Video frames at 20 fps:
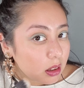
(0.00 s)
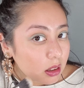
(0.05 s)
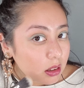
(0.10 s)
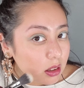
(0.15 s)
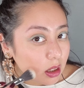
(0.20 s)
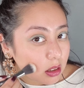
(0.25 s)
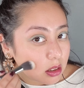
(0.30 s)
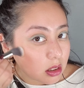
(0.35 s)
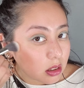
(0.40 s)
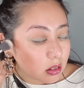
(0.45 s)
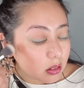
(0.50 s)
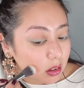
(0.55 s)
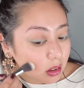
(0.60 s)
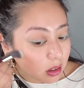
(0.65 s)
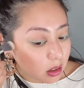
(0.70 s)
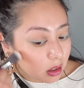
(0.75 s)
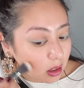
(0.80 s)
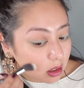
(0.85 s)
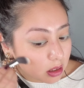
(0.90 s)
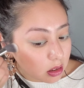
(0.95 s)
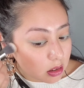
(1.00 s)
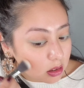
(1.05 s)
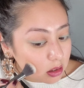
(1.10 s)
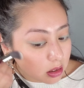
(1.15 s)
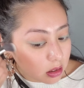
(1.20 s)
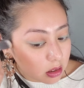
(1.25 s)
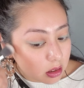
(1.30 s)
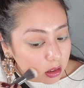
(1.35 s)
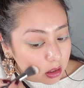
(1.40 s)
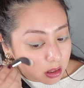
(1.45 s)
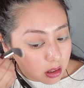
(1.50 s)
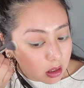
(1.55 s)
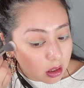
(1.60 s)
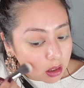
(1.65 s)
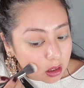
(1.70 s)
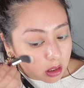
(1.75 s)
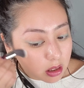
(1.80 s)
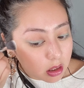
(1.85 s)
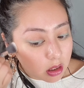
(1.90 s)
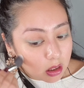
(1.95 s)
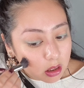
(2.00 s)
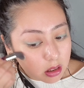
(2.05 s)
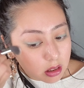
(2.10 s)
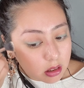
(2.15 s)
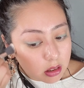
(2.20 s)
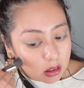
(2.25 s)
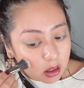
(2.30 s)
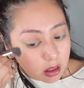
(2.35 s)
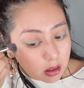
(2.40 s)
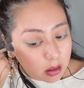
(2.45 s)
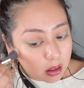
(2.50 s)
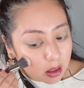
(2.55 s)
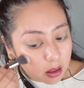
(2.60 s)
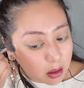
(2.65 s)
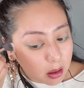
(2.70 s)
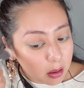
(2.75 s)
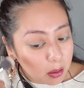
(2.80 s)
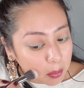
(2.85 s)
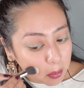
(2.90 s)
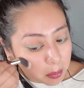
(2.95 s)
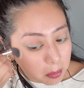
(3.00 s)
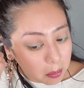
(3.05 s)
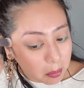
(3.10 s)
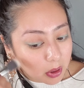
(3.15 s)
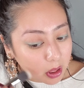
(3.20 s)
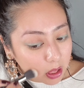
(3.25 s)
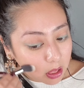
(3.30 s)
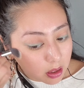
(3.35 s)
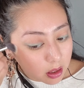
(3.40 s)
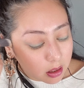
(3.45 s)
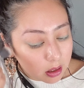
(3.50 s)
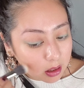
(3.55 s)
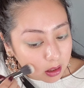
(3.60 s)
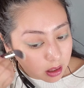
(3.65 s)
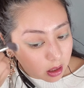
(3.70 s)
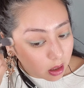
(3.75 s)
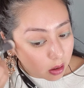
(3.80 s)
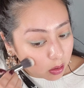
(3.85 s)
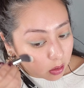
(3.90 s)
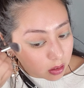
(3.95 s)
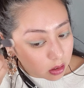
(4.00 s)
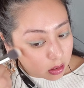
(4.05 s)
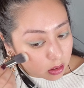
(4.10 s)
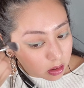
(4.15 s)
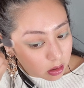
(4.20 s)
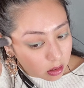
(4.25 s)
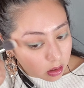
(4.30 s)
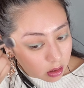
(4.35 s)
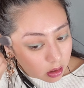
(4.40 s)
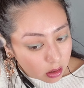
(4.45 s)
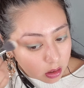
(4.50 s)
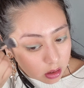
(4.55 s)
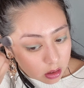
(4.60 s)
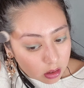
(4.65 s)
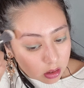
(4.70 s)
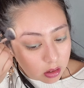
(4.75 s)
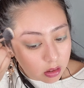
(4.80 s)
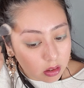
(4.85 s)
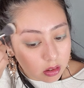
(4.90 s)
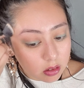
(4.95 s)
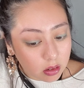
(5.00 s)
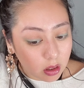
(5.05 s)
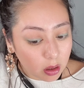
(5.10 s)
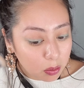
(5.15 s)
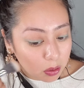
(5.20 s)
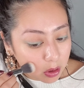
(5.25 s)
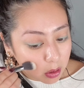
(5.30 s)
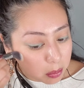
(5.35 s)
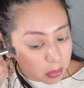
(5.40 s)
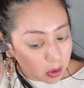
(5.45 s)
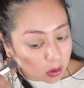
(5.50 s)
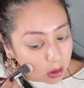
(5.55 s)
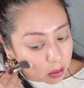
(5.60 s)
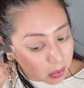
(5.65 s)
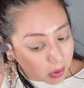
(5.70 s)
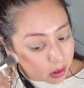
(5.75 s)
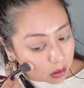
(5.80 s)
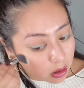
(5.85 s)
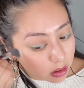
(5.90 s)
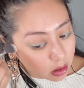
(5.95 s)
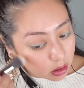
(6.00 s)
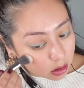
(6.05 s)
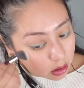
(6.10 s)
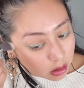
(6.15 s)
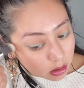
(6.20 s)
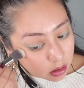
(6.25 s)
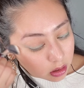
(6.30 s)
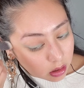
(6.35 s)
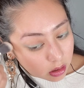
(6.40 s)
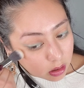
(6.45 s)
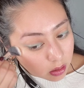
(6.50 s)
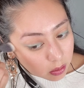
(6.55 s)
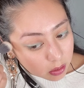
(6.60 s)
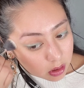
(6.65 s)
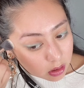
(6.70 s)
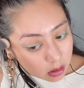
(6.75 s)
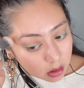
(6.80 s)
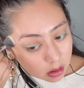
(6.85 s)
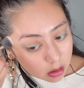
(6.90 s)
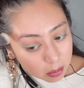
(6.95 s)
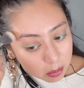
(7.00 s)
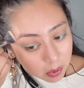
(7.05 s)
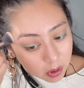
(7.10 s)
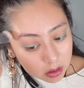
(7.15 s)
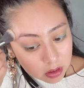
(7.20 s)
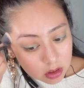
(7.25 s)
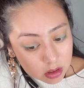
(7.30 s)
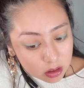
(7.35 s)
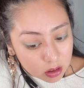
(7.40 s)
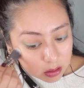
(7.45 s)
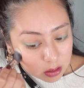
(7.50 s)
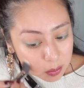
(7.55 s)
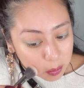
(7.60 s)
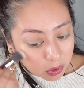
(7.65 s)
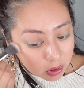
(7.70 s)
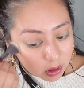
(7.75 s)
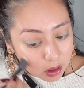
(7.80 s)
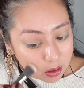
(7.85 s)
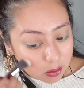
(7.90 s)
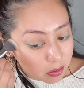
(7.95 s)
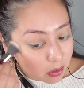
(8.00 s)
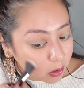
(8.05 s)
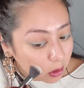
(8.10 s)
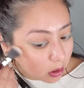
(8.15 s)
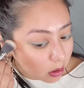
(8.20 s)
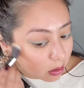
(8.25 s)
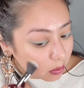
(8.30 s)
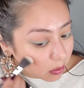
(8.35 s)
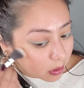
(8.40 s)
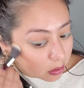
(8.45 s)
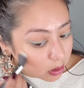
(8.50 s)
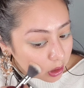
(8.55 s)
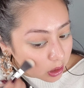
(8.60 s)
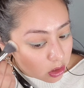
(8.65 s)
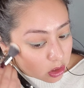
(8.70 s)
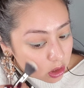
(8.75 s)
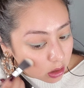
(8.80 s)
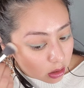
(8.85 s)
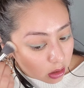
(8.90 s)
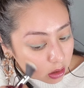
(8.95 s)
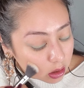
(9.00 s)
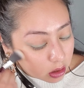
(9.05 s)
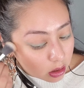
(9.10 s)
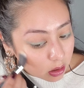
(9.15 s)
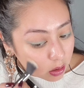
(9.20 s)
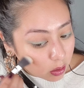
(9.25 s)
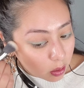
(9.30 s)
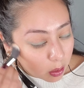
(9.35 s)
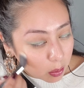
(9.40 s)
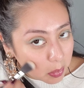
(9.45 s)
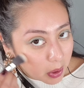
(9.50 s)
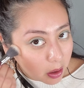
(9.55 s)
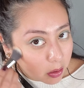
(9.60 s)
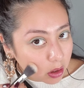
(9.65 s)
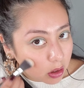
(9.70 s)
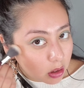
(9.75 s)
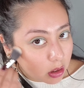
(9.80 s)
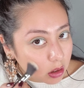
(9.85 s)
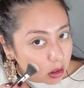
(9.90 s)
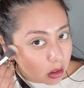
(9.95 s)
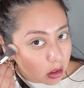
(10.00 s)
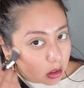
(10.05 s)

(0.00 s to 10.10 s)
It's actually really nice. Just gotta like blend it out. You could do that with a beauty blender or with another brush that's more like for foundation or powder.